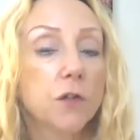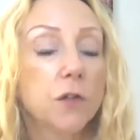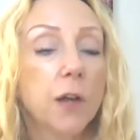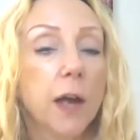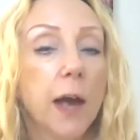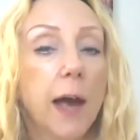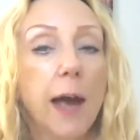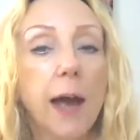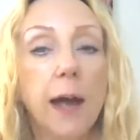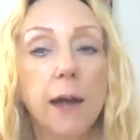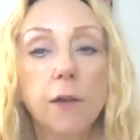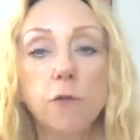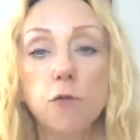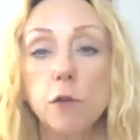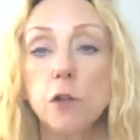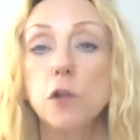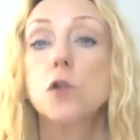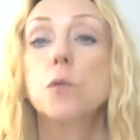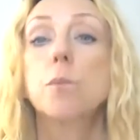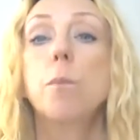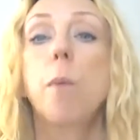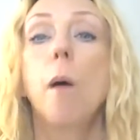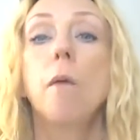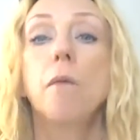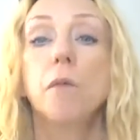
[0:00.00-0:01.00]
and
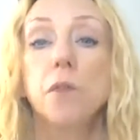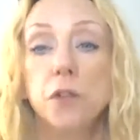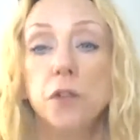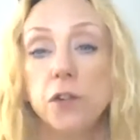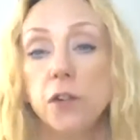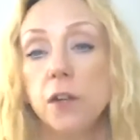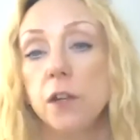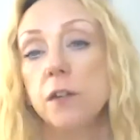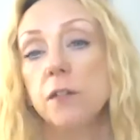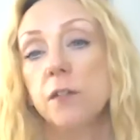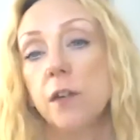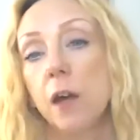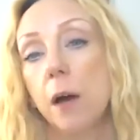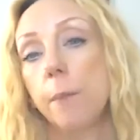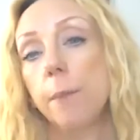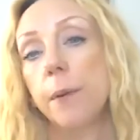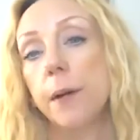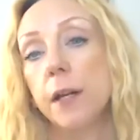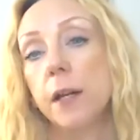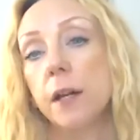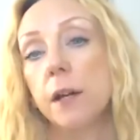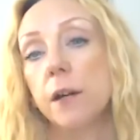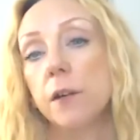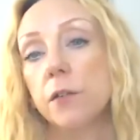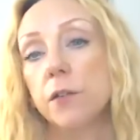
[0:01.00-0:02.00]
responses up
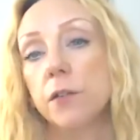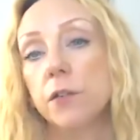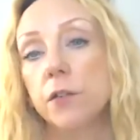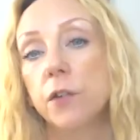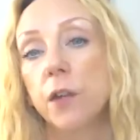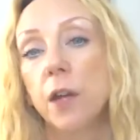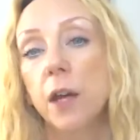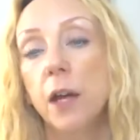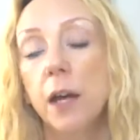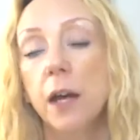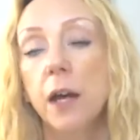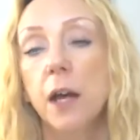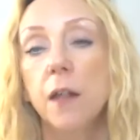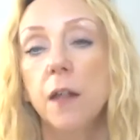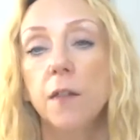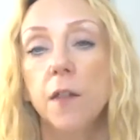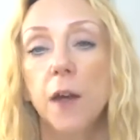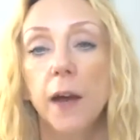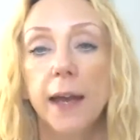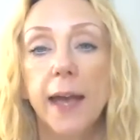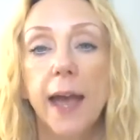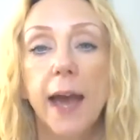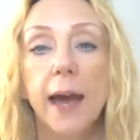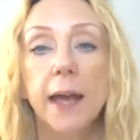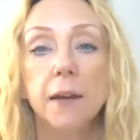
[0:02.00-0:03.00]
in us
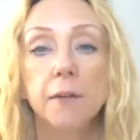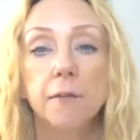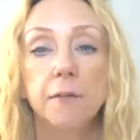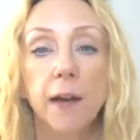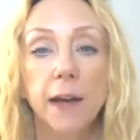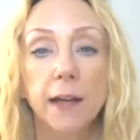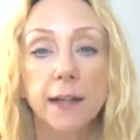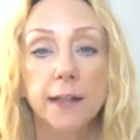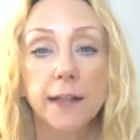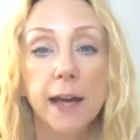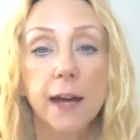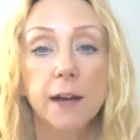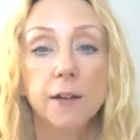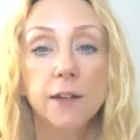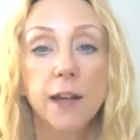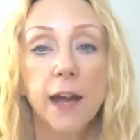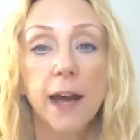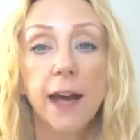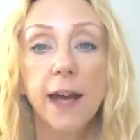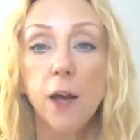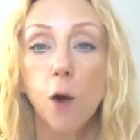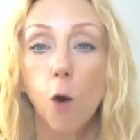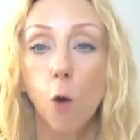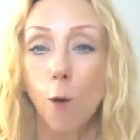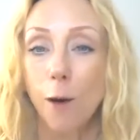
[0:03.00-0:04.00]
that can affect our
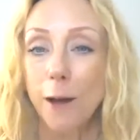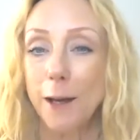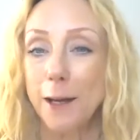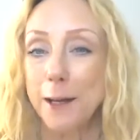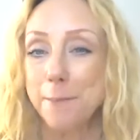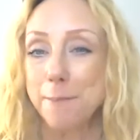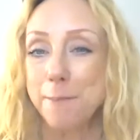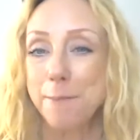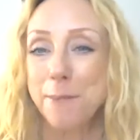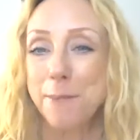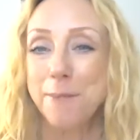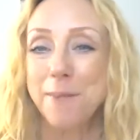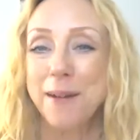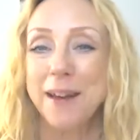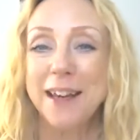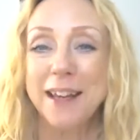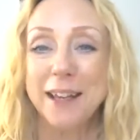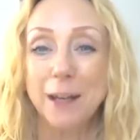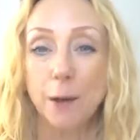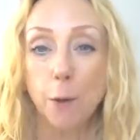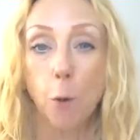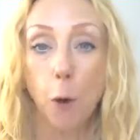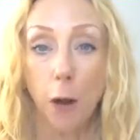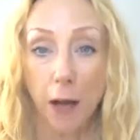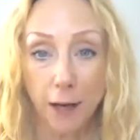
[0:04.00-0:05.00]
day, or it can
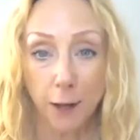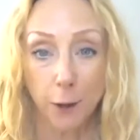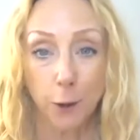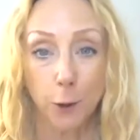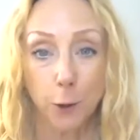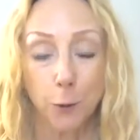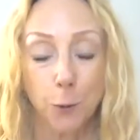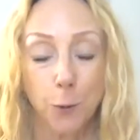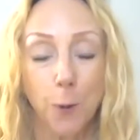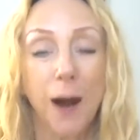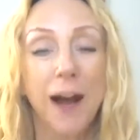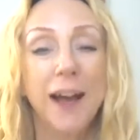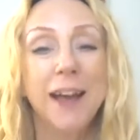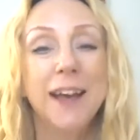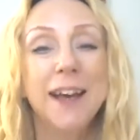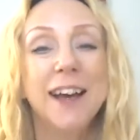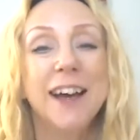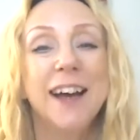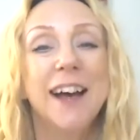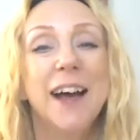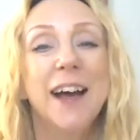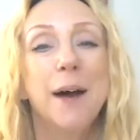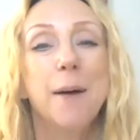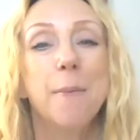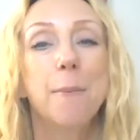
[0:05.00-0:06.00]
in a good way,
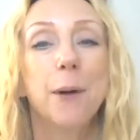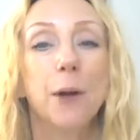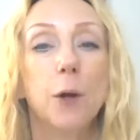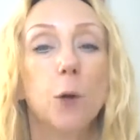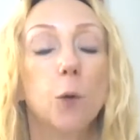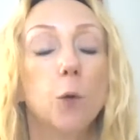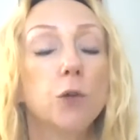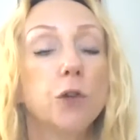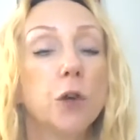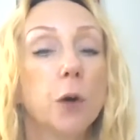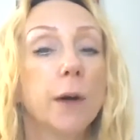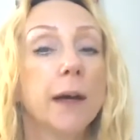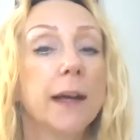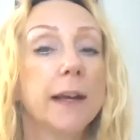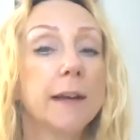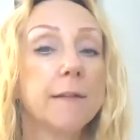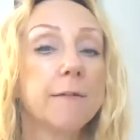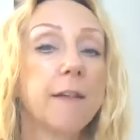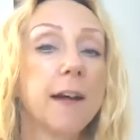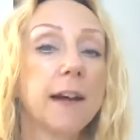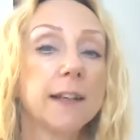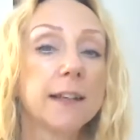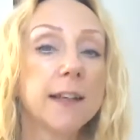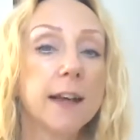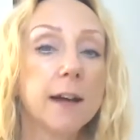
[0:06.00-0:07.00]
but also can
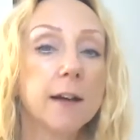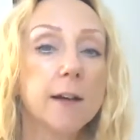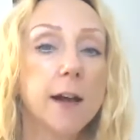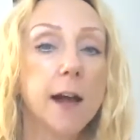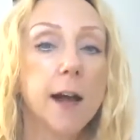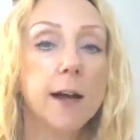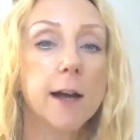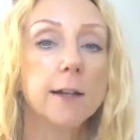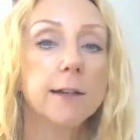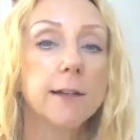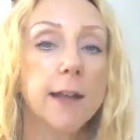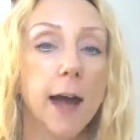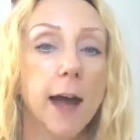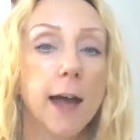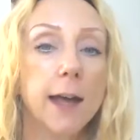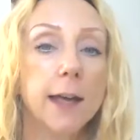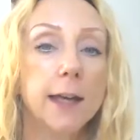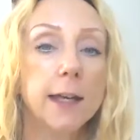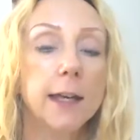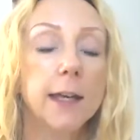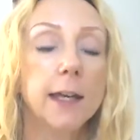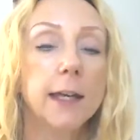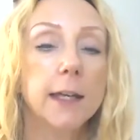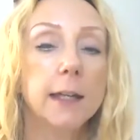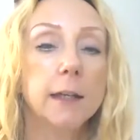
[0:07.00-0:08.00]
affect our day
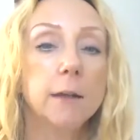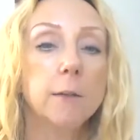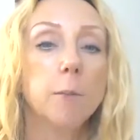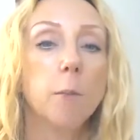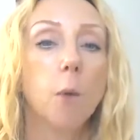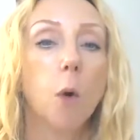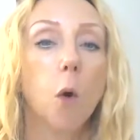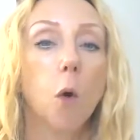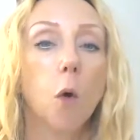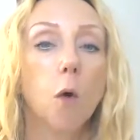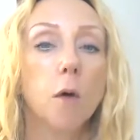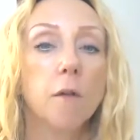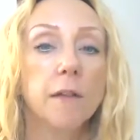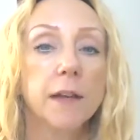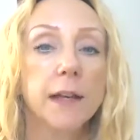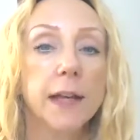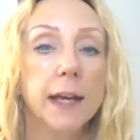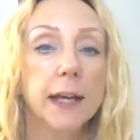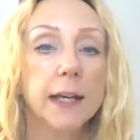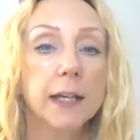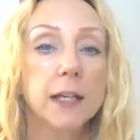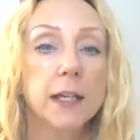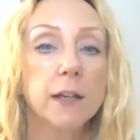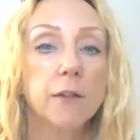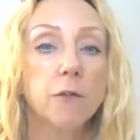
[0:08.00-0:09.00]
in more of a
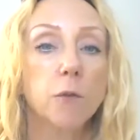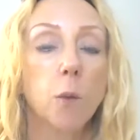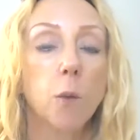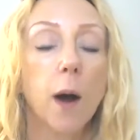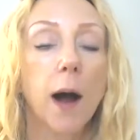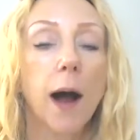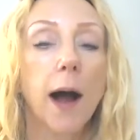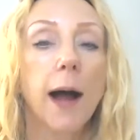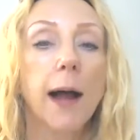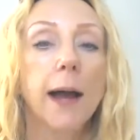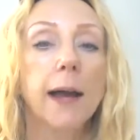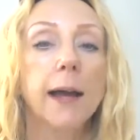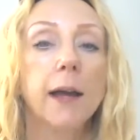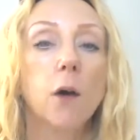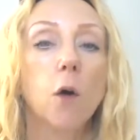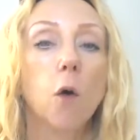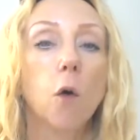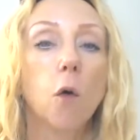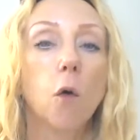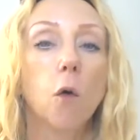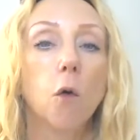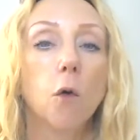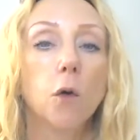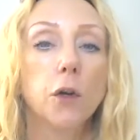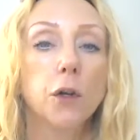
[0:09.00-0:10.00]
negative way,
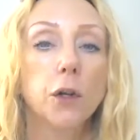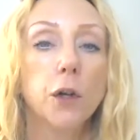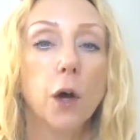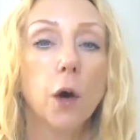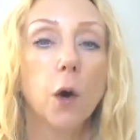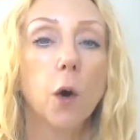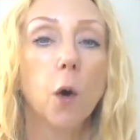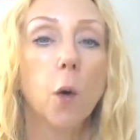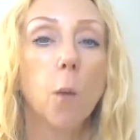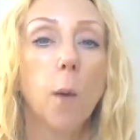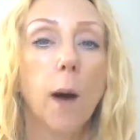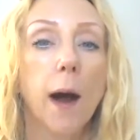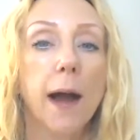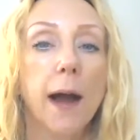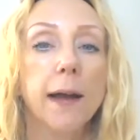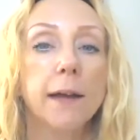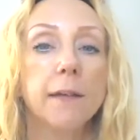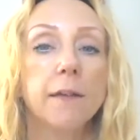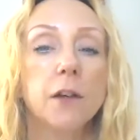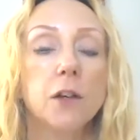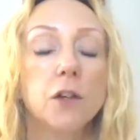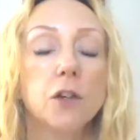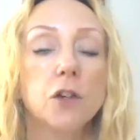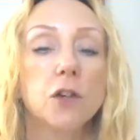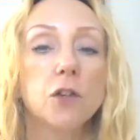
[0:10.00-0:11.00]
or a way
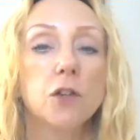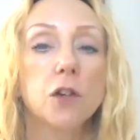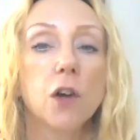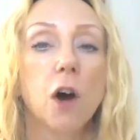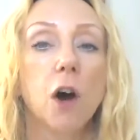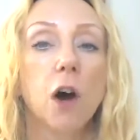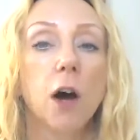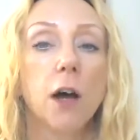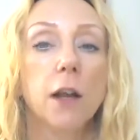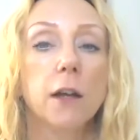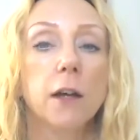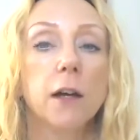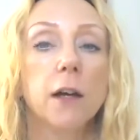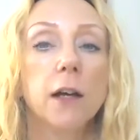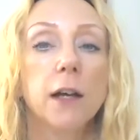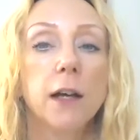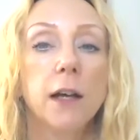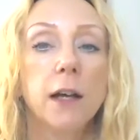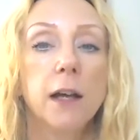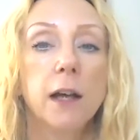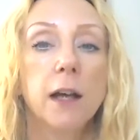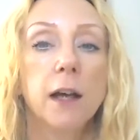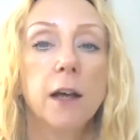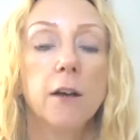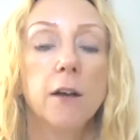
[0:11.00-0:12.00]
that just kind of
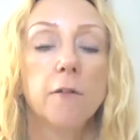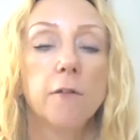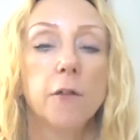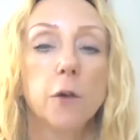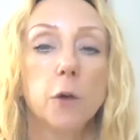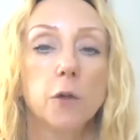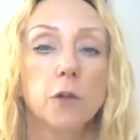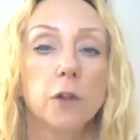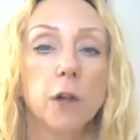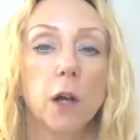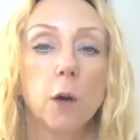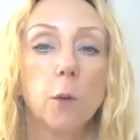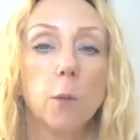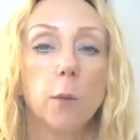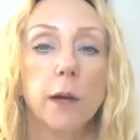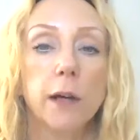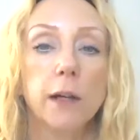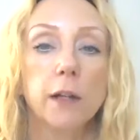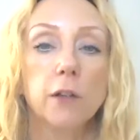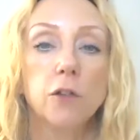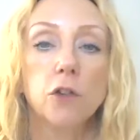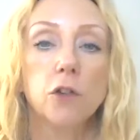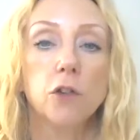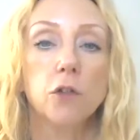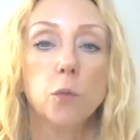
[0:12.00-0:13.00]
feels like
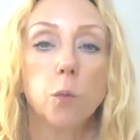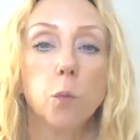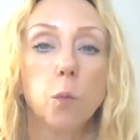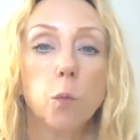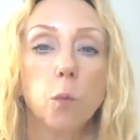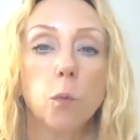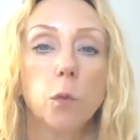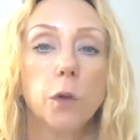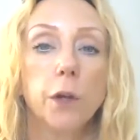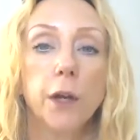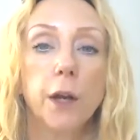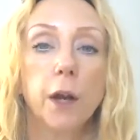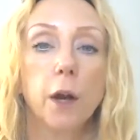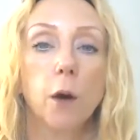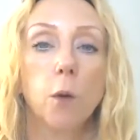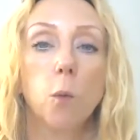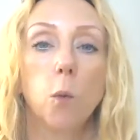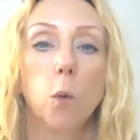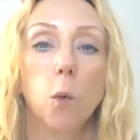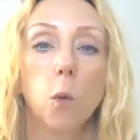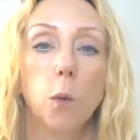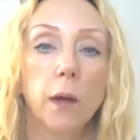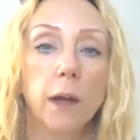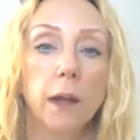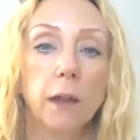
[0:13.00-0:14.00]
we're just
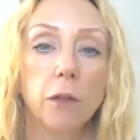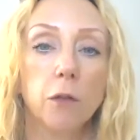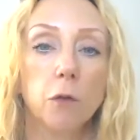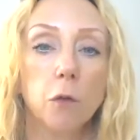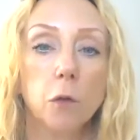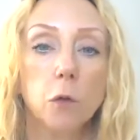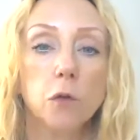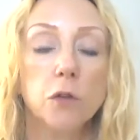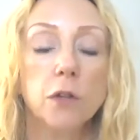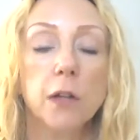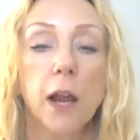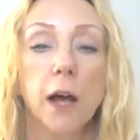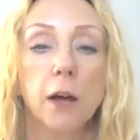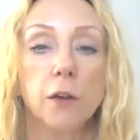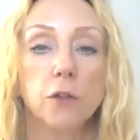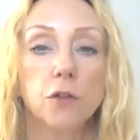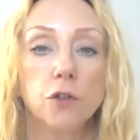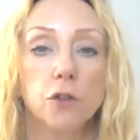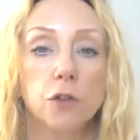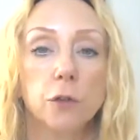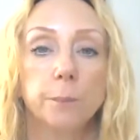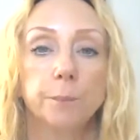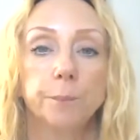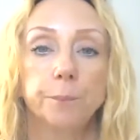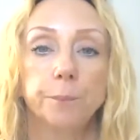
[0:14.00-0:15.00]
walking through
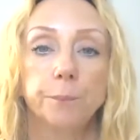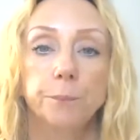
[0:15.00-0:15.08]
sludge.